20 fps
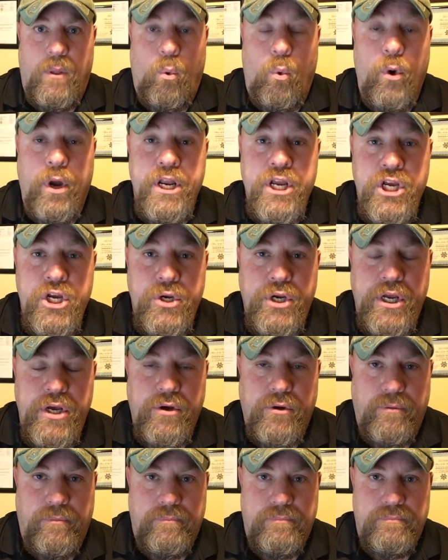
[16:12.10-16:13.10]
what do you
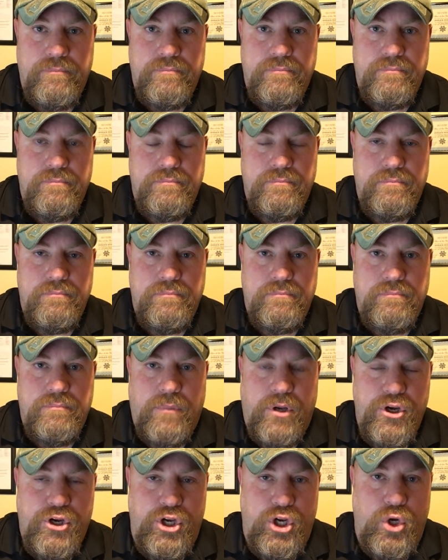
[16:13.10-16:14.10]
do?
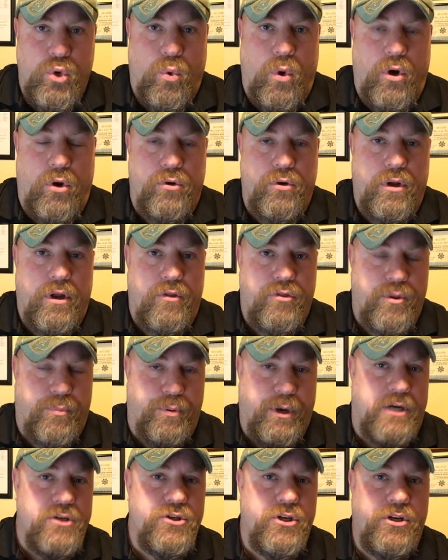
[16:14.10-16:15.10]
Do you want the
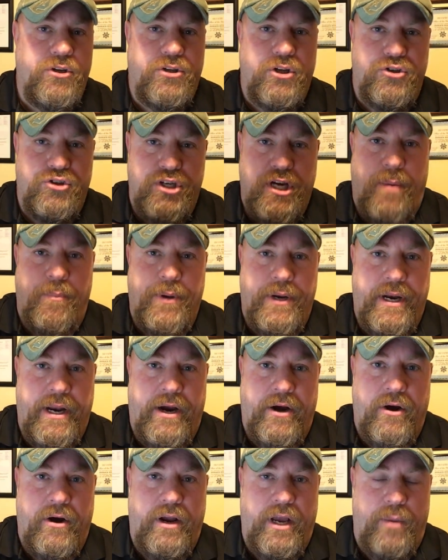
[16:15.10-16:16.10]
president to jump in
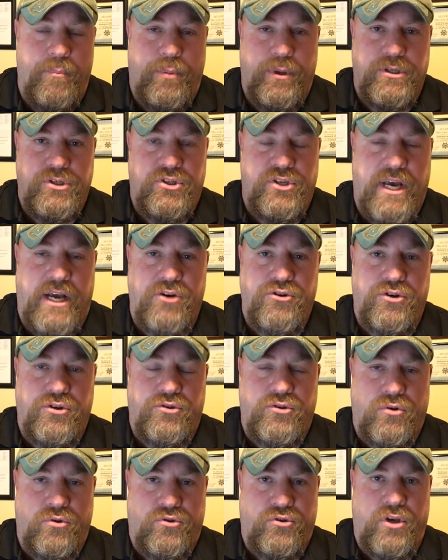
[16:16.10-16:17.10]
there and put
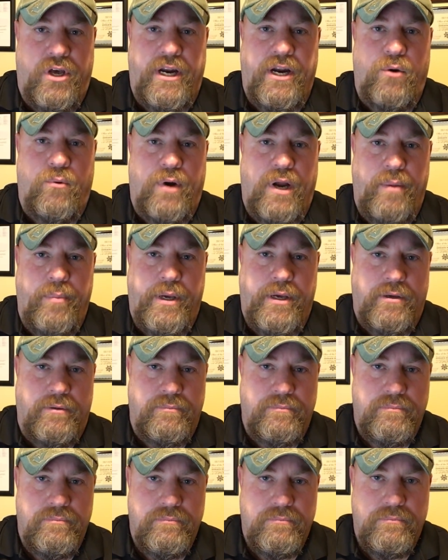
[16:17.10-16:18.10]
sanctions on Saudi
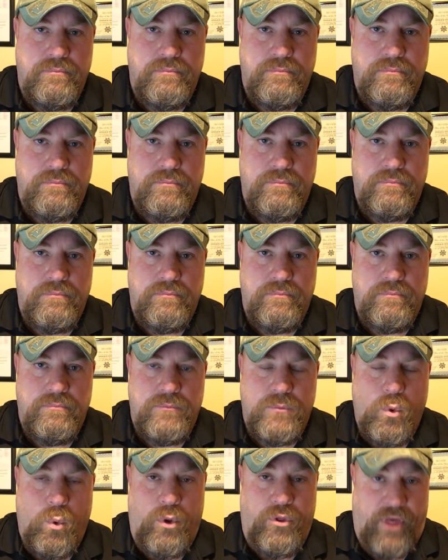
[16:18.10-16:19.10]
Arabia
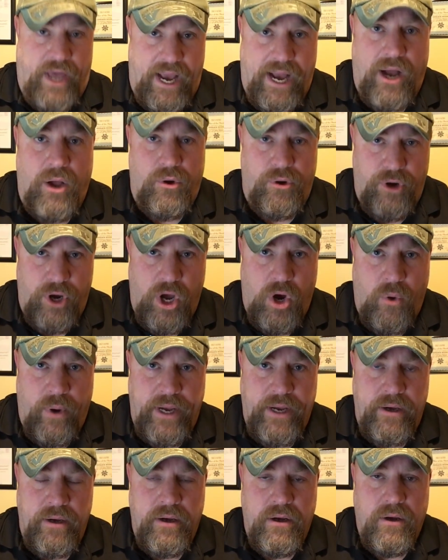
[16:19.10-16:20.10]
without
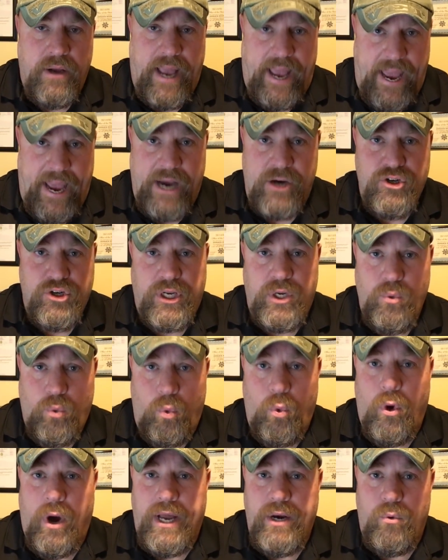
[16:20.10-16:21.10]
knowing actually
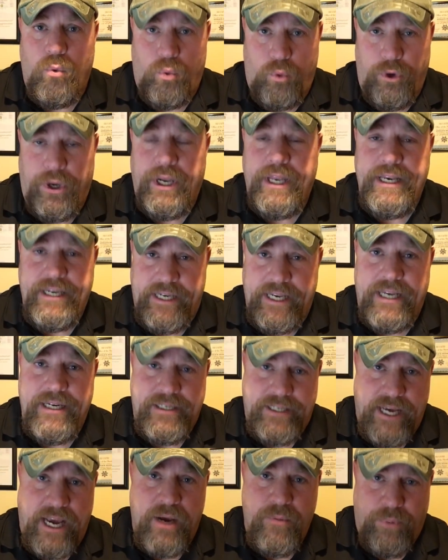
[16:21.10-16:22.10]
what really
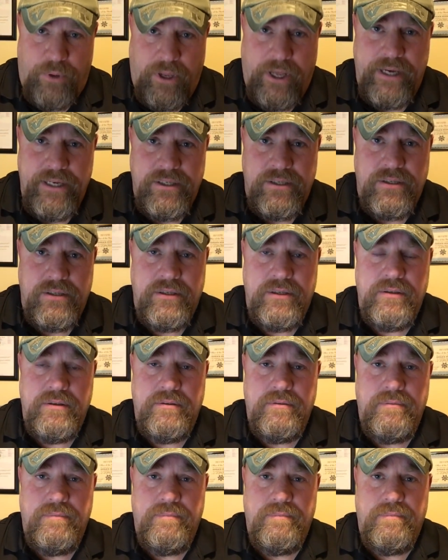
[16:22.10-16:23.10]
did take place
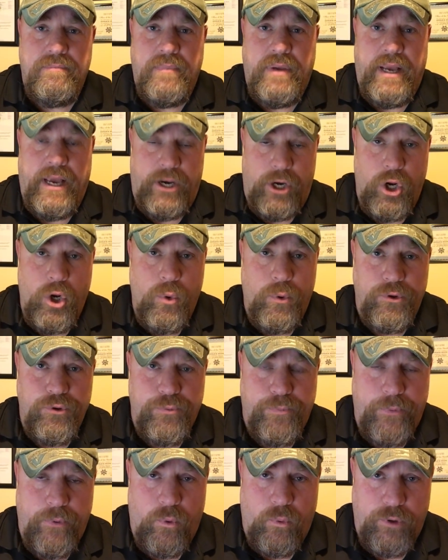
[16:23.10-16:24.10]
and who
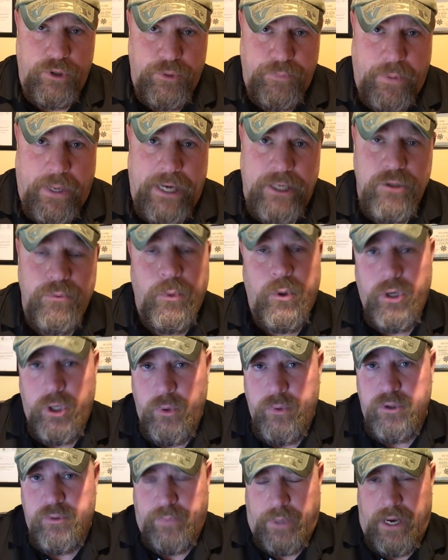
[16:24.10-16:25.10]
was responsible and
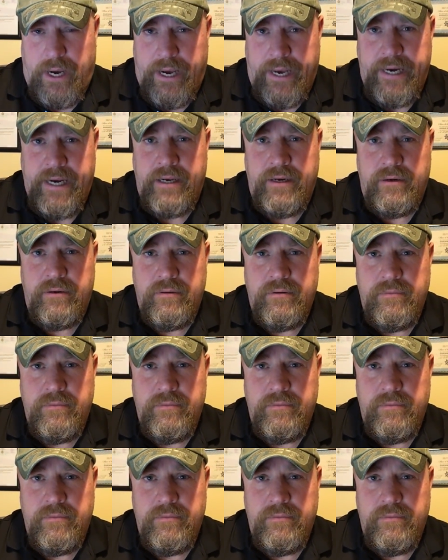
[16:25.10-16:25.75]
who was behind it?